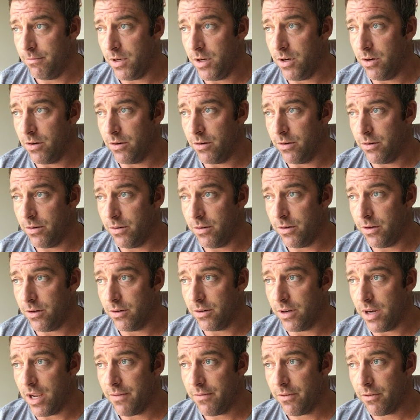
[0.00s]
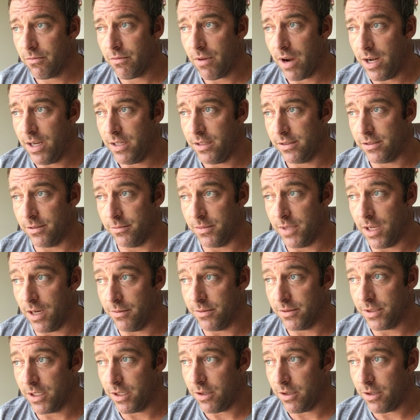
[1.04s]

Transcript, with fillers: You're never ready sometimes.